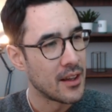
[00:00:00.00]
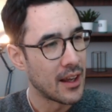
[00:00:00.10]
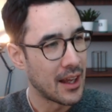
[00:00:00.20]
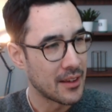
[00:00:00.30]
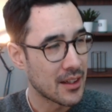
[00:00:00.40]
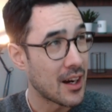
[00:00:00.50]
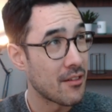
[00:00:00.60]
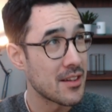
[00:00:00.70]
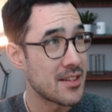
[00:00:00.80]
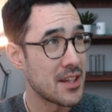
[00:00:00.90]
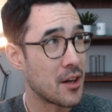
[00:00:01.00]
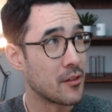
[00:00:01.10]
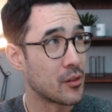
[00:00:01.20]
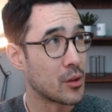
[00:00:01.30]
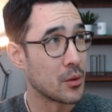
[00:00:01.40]
Uh, the currency
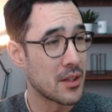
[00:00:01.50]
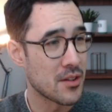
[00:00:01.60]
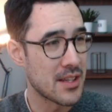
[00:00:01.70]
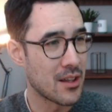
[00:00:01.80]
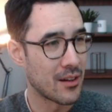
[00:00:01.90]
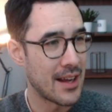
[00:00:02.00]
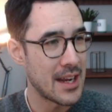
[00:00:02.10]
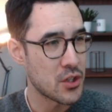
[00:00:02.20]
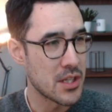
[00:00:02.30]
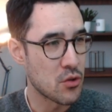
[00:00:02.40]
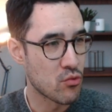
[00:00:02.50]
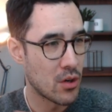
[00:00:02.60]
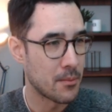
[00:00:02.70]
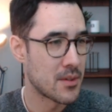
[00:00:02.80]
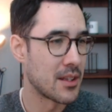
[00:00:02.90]
overall, the Aussie dollar actually
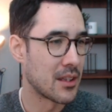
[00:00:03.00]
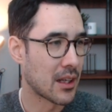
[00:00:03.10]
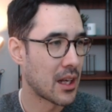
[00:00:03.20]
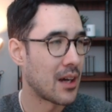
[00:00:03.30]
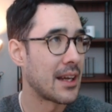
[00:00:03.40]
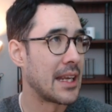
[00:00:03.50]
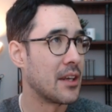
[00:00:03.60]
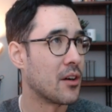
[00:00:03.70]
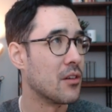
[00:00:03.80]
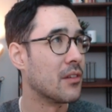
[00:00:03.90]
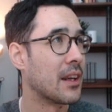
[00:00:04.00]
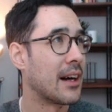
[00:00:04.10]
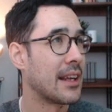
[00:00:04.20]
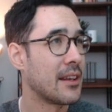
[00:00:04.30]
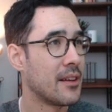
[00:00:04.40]
dropped and declined
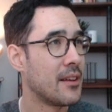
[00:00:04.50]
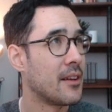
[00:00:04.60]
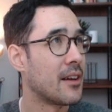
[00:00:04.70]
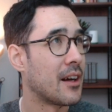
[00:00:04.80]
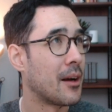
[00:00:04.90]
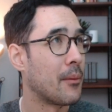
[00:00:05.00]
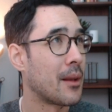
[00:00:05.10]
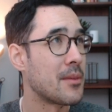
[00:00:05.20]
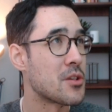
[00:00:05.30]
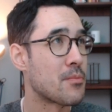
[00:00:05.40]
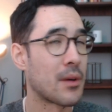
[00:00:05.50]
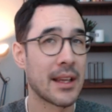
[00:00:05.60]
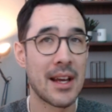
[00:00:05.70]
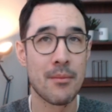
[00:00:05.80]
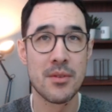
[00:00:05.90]
overnight. Um, let me just bring
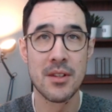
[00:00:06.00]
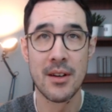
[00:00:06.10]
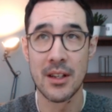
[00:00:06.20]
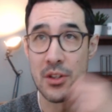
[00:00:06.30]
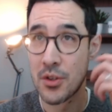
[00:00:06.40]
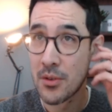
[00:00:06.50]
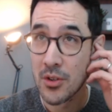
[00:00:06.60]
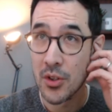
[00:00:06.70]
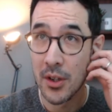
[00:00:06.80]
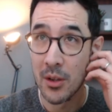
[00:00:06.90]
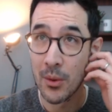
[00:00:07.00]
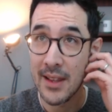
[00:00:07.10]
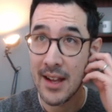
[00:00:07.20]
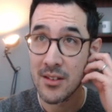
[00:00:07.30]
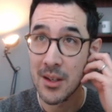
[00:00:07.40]
it up so I can show you what
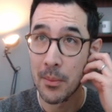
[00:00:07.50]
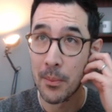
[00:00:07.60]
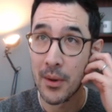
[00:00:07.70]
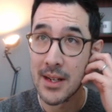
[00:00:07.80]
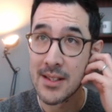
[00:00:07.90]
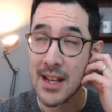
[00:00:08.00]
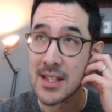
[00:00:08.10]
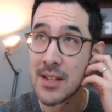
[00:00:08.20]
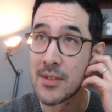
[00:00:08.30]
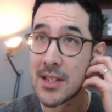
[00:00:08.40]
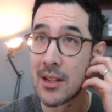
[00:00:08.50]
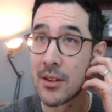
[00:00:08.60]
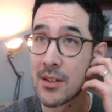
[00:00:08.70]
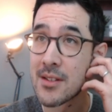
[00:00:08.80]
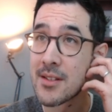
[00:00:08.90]
that type of price activity
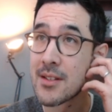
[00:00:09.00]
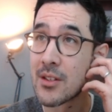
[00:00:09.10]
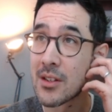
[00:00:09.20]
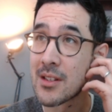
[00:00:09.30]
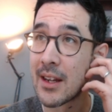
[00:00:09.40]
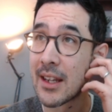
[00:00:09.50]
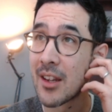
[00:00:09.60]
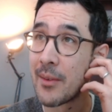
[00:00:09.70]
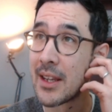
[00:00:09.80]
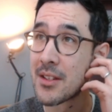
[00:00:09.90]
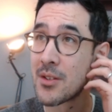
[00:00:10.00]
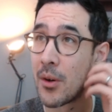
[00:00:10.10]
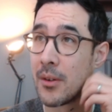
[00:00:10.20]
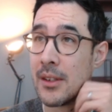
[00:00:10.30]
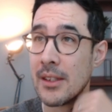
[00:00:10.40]
looks looks like. I mean, it's
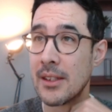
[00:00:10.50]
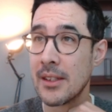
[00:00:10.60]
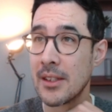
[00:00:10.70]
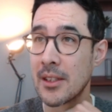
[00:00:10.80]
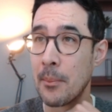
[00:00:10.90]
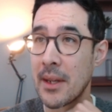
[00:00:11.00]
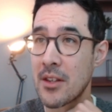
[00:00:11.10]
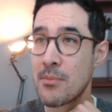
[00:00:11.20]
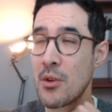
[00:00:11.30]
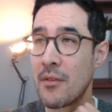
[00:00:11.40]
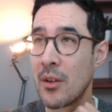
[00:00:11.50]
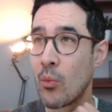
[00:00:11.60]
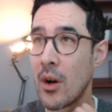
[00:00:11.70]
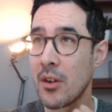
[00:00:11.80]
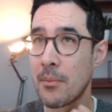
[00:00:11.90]
not the biggest move in the
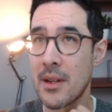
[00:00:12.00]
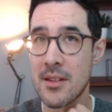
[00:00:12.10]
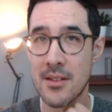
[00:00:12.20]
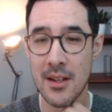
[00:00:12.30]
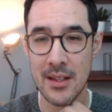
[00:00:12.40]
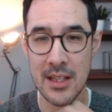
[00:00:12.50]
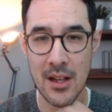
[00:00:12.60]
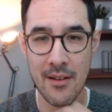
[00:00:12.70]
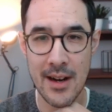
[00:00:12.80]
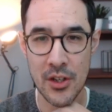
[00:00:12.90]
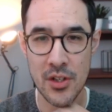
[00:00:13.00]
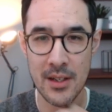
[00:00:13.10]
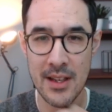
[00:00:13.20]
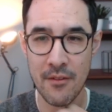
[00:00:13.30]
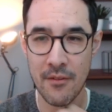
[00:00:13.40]
world, but it's certainly directionally